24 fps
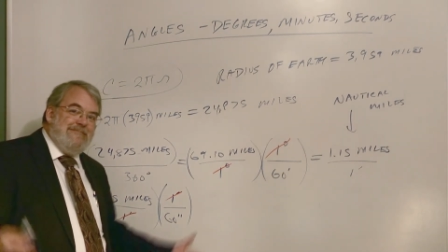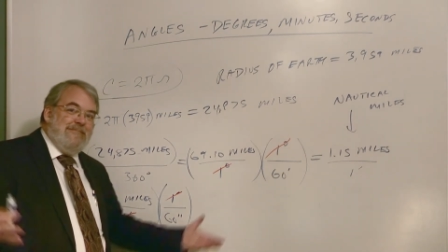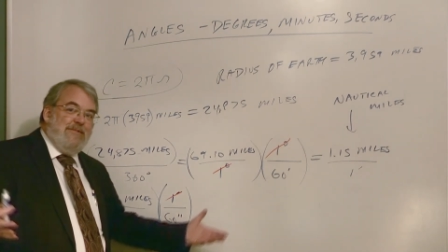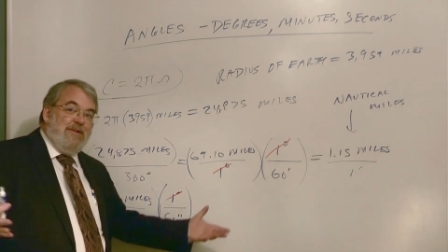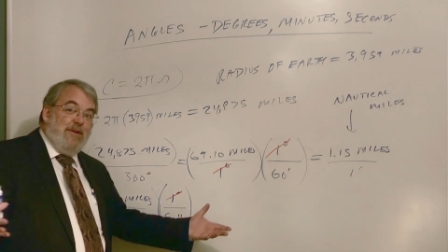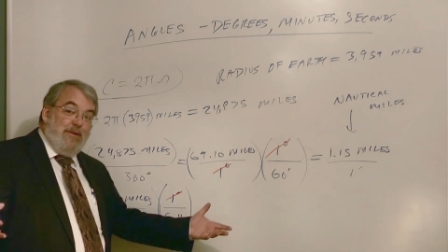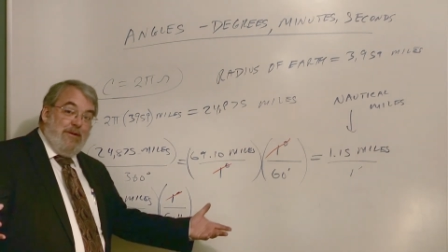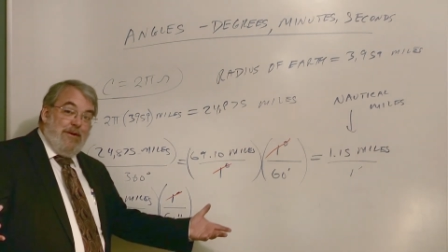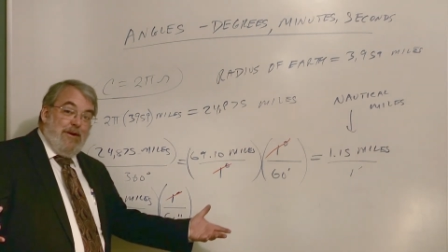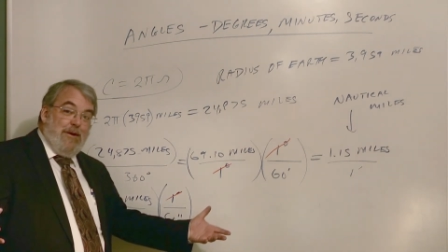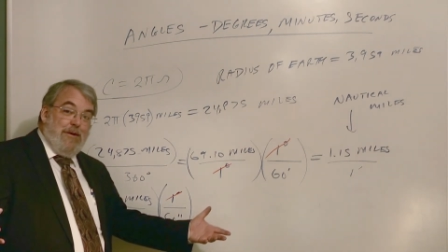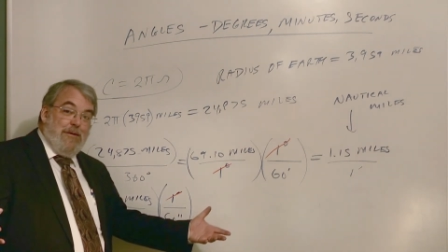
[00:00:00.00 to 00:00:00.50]

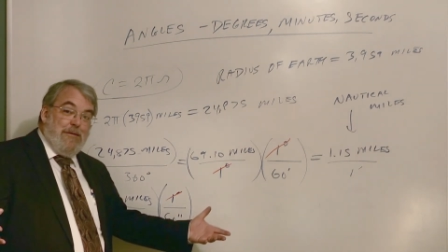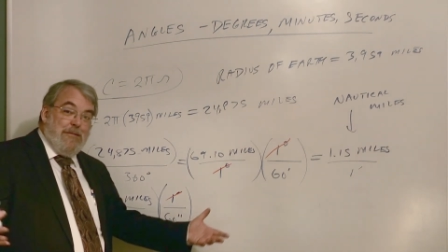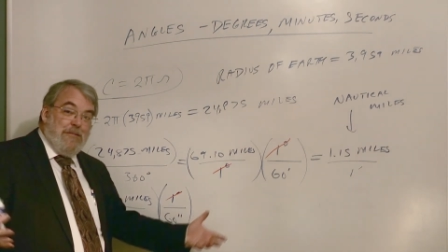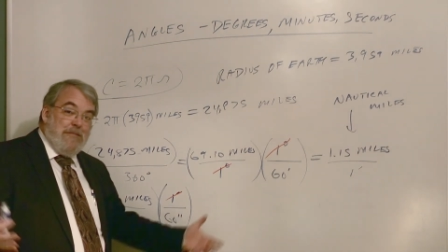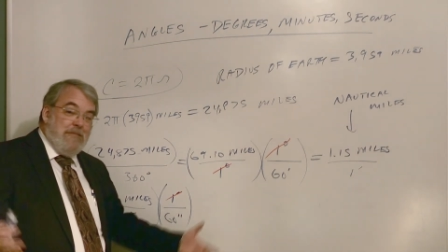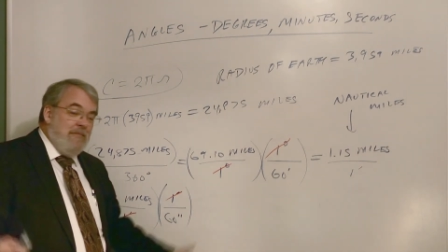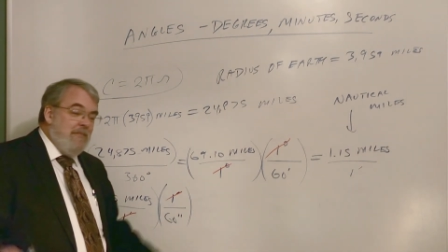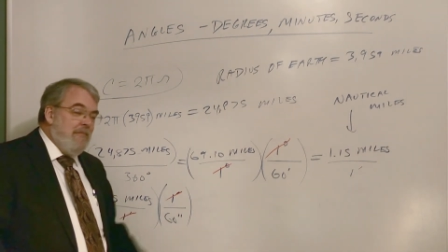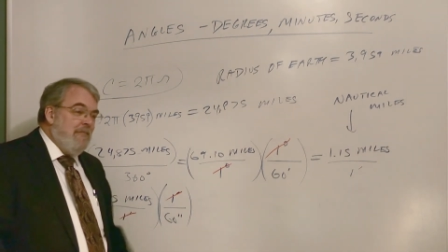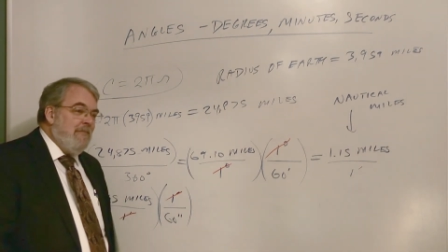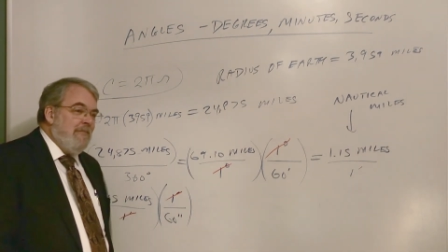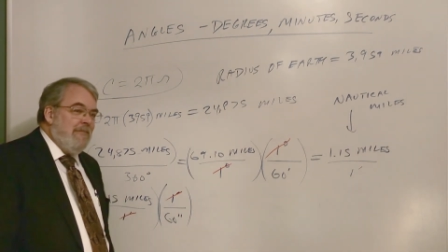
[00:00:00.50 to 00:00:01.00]
Do you know?
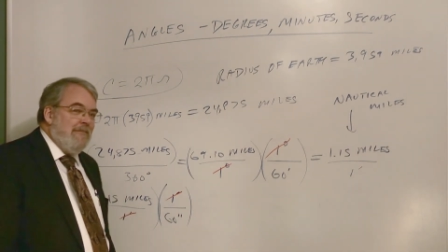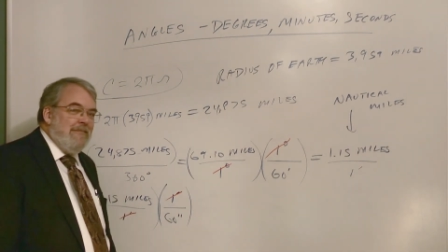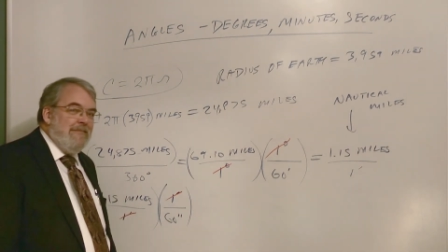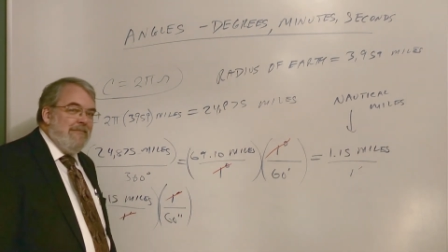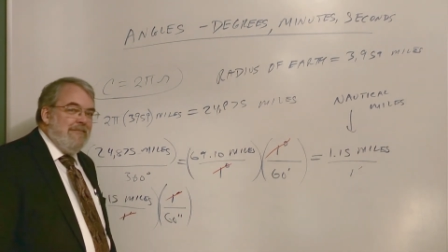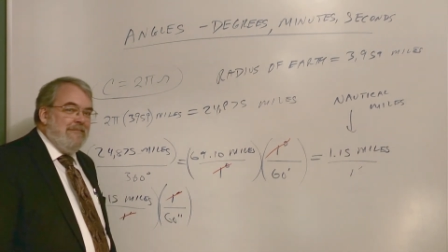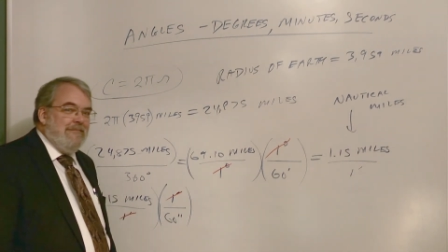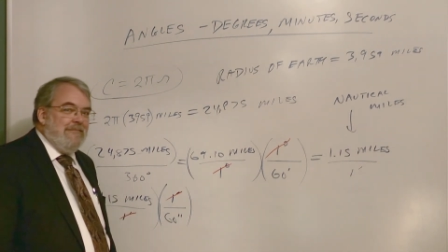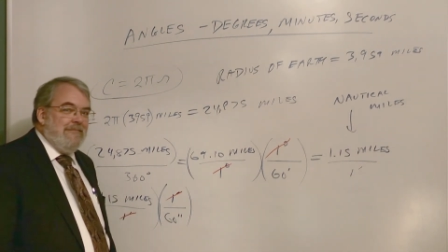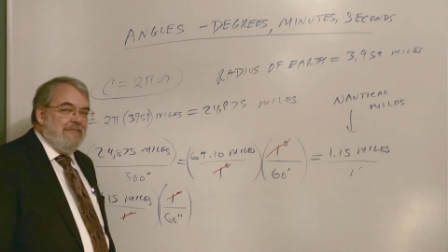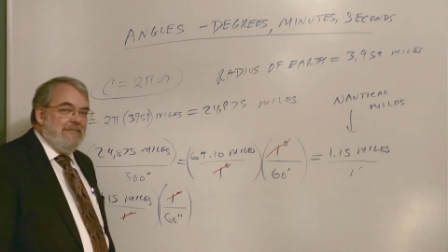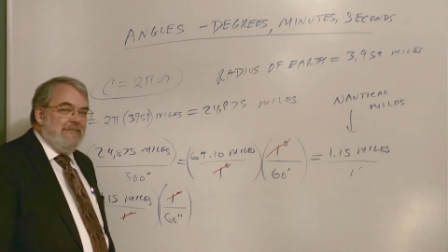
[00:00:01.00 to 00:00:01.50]

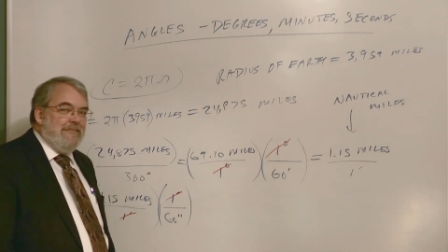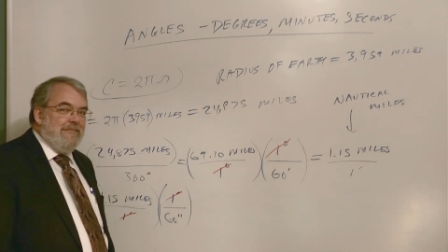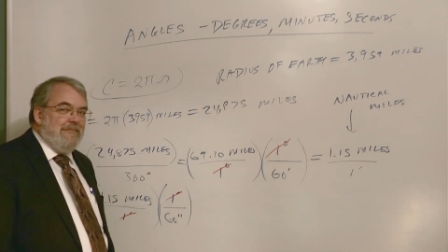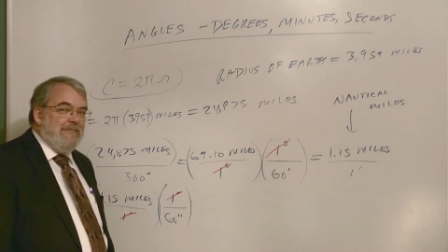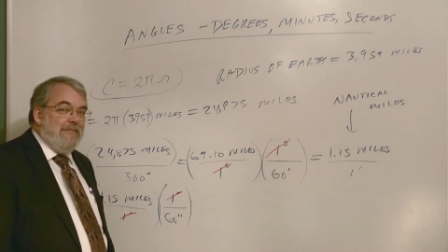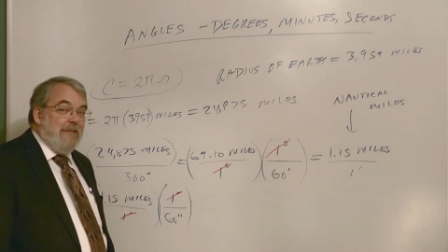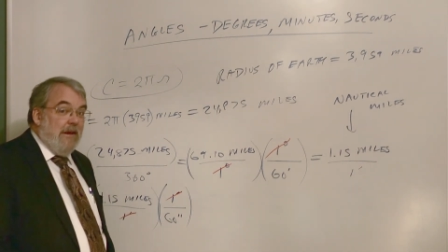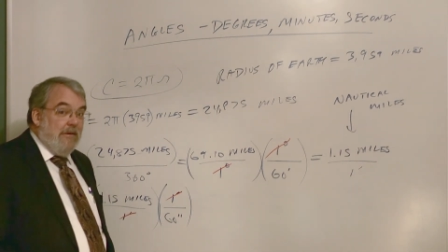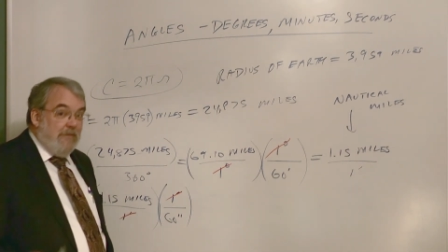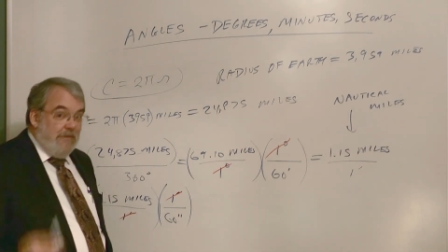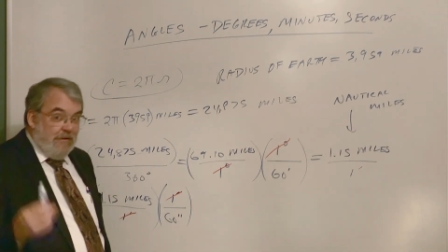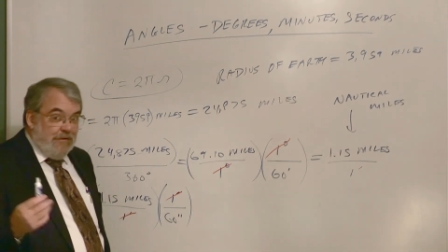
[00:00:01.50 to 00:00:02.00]

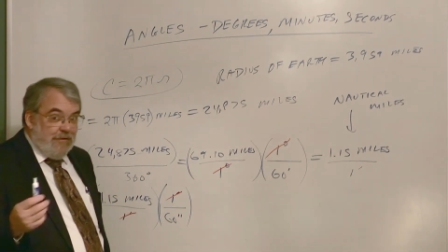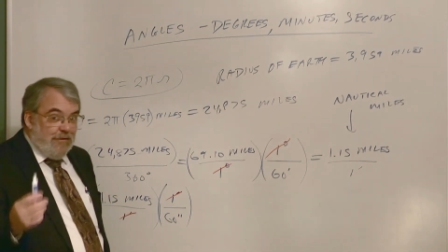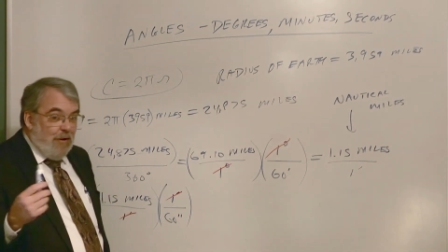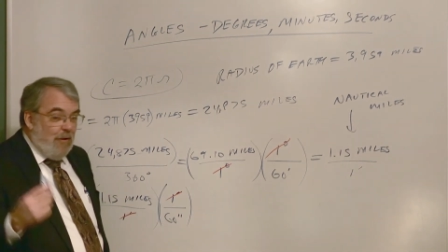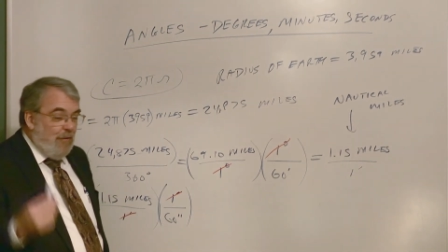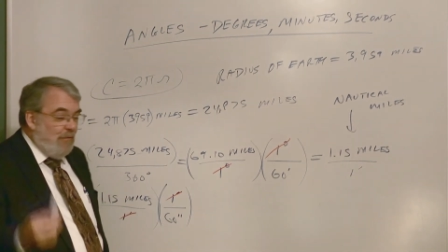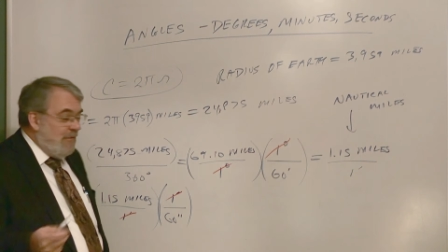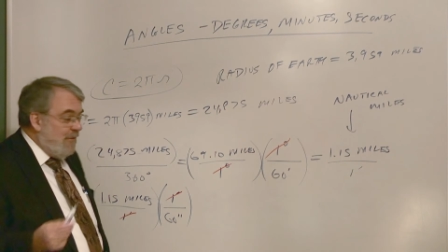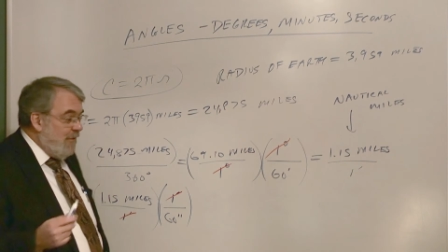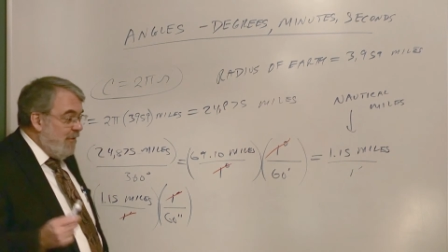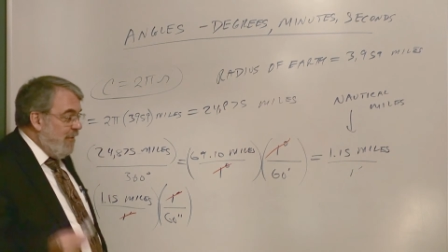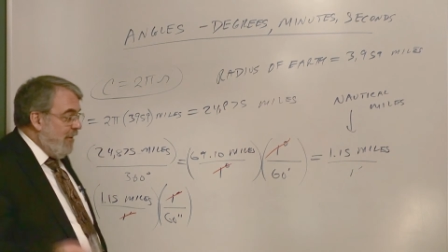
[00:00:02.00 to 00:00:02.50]
If you
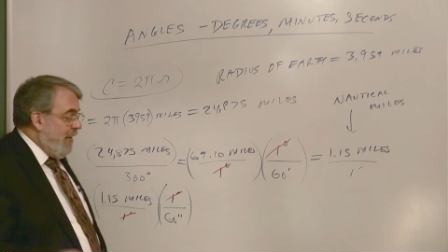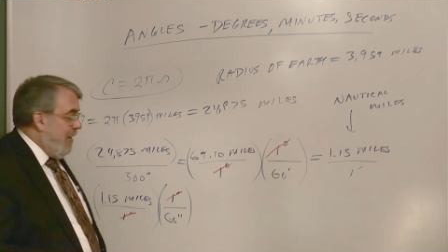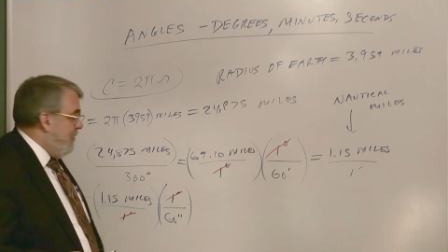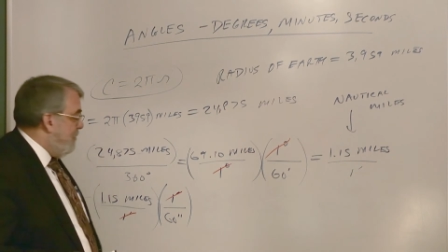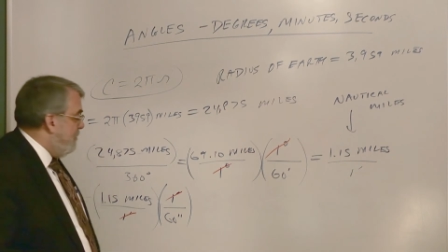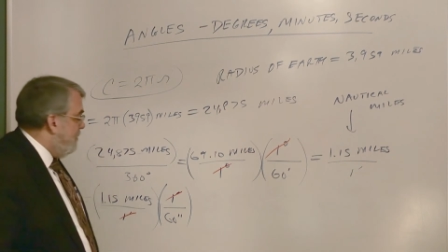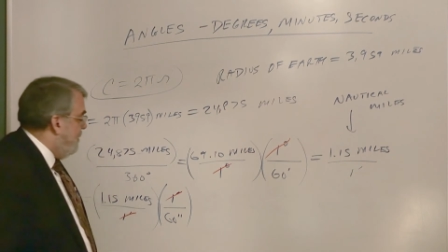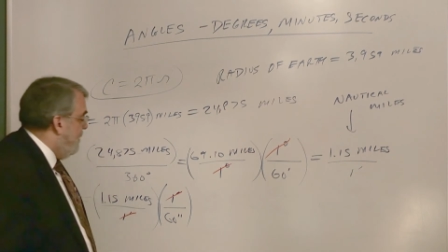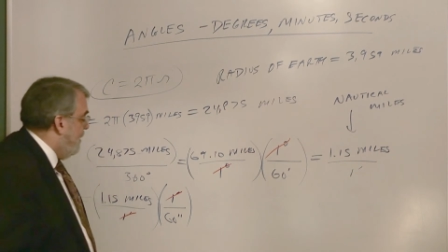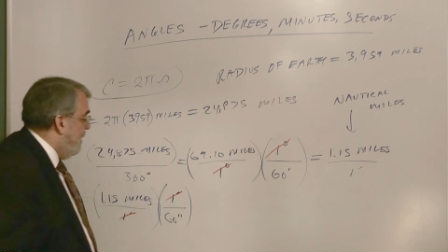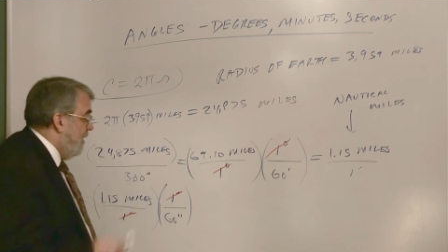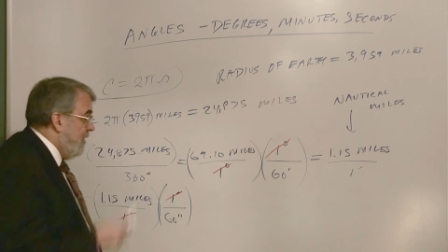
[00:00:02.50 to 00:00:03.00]
don't, learn
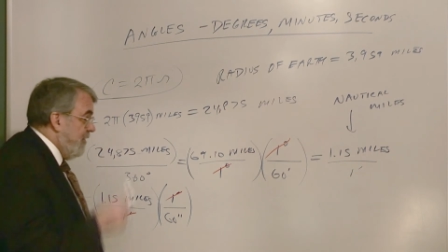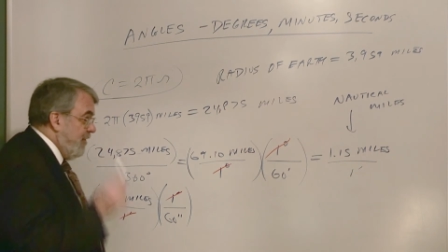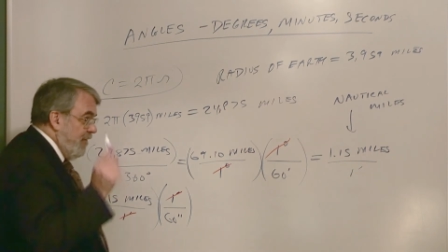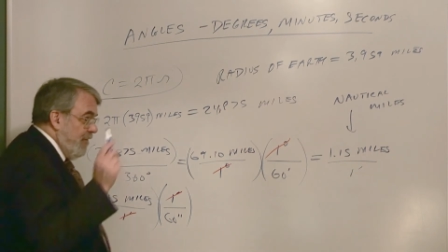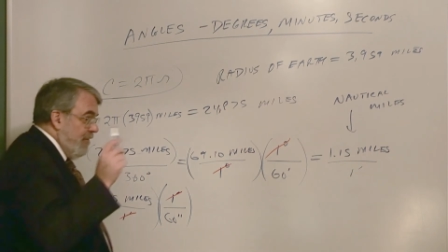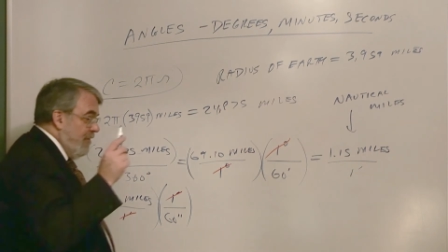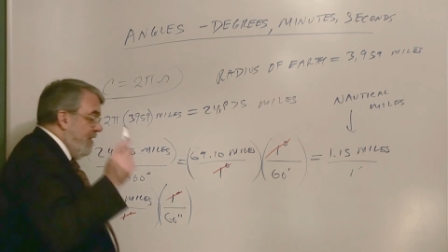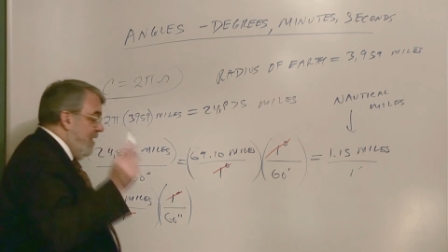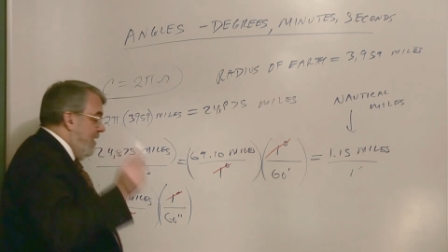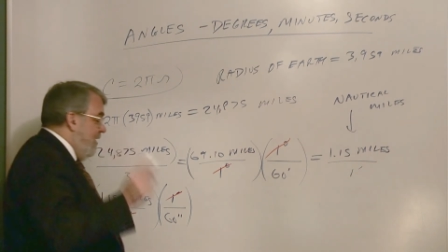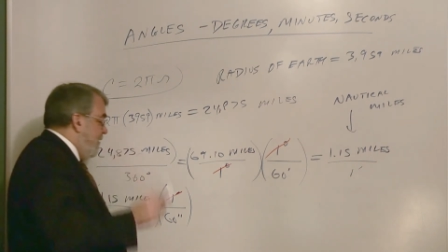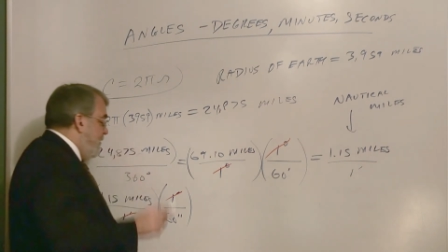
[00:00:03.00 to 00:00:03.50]
it, because
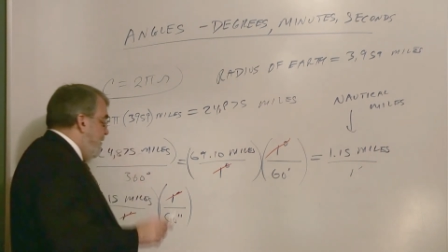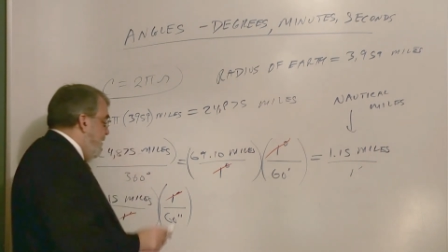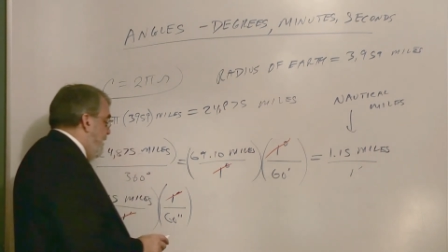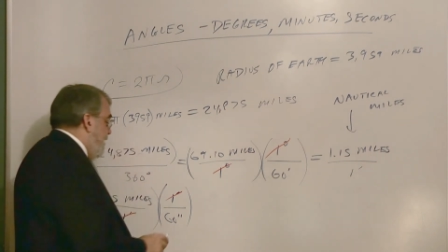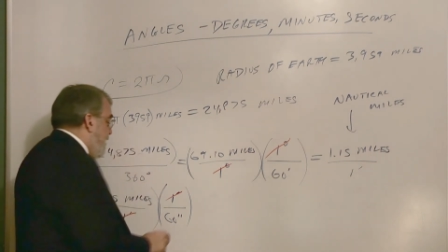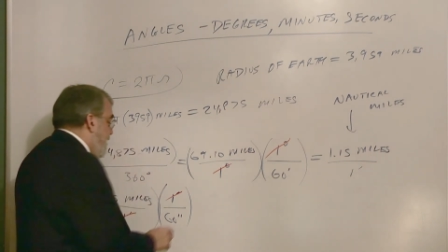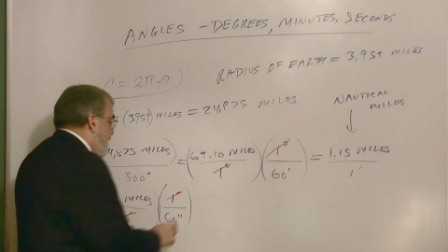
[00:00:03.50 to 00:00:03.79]
you'll need it for